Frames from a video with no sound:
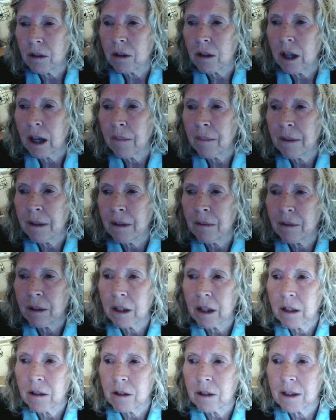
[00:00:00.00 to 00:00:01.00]
copying what
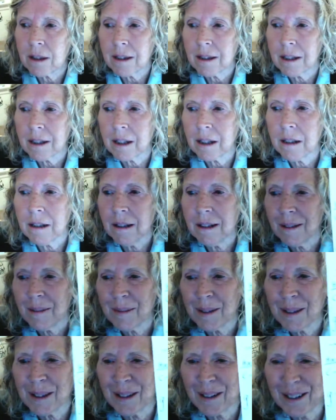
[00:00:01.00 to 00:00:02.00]
I just did, I'm
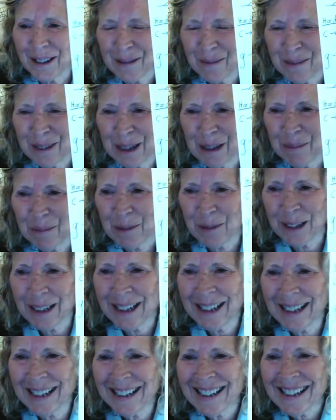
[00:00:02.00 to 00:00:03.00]
sorry to keep moving.
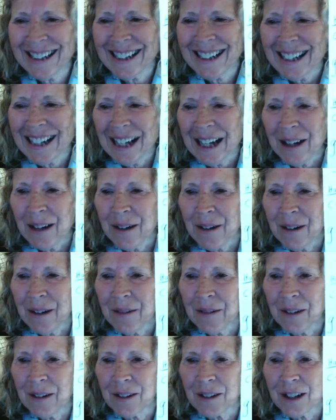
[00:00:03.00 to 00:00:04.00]

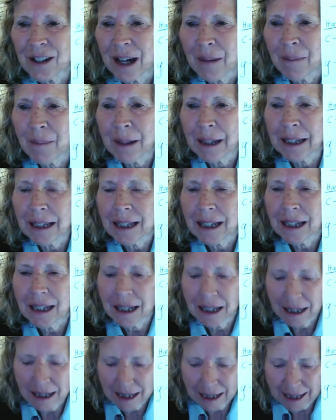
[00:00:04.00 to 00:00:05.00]
While you're copying,
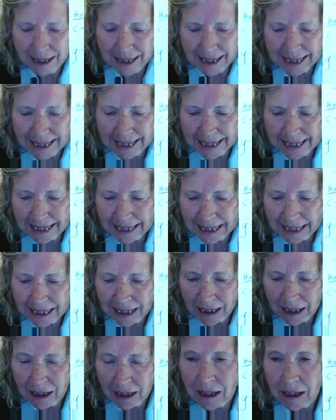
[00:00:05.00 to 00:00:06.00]
the C
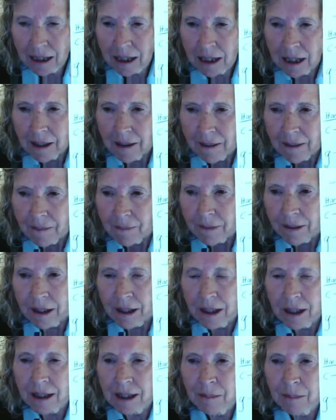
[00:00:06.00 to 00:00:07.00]

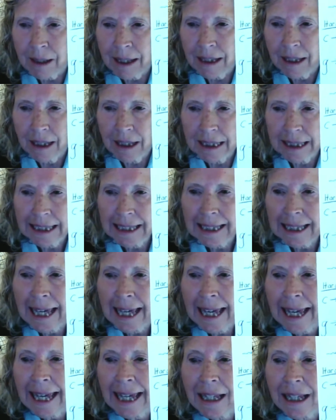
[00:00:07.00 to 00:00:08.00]
is making a
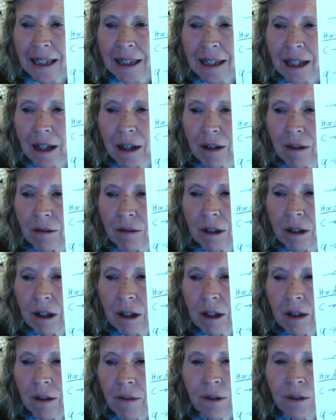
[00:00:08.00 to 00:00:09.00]
K sound
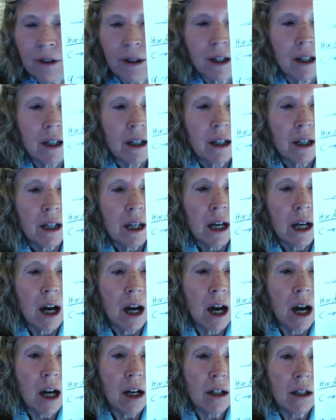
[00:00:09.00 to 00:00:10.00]
for the
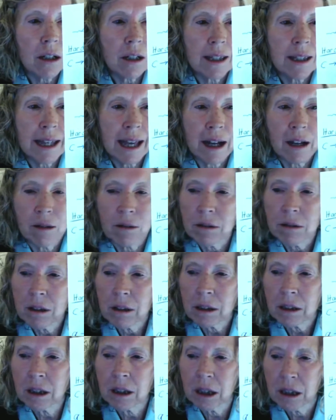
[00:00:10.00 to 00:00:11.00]
hard
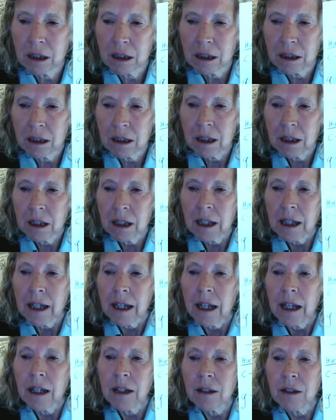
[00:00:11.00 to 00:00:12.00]
sound, K,
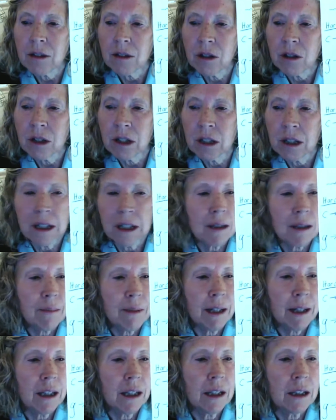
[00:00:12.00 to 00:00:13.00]
and the G is
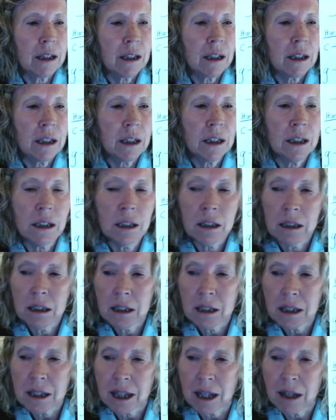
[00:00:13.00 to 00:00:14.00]
making a G
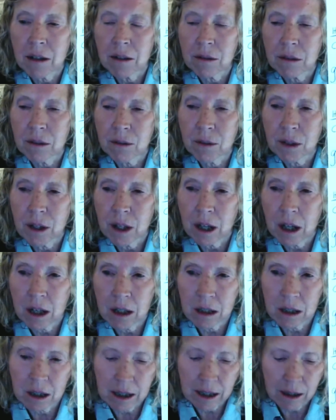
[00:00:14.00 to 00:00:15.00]
sound for the
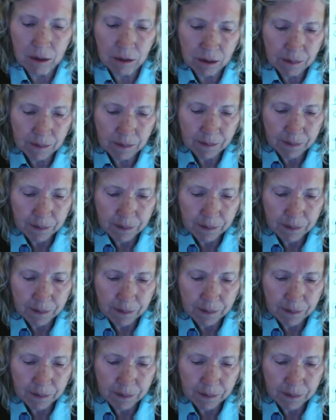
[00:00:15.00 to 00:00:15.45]
hard sound.